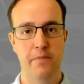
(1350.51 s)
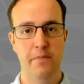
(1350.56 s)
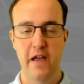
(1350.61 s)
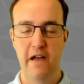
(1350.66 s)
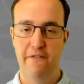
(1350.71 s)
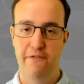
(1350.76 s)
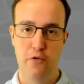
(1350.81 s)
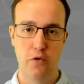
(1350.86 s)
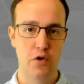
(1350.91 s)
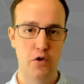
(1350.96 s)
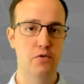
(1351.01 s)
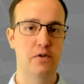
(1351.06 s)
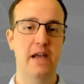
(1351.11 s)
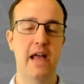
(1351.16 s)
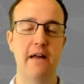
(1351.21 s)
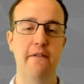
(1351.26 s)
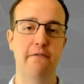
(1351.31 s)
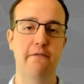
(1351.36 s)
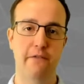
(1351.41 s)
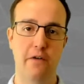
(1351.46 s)
Therefore, you
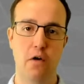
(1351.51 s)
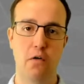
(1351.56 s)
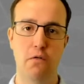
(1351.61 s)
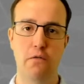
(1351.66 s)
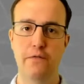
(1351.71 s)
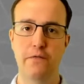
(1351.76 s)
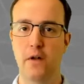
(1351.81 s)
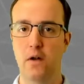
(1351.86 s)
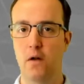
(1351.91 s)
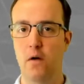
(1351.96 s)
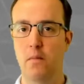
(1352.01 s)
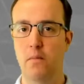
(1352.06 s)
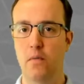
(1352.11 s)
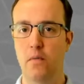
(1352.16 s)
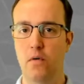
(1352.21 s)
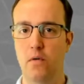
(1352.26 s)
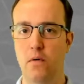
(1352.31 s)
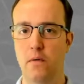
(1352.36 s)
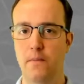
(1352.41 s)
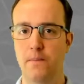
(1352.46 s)
get involved a lot
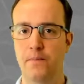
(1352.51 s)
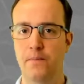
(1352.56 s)
more.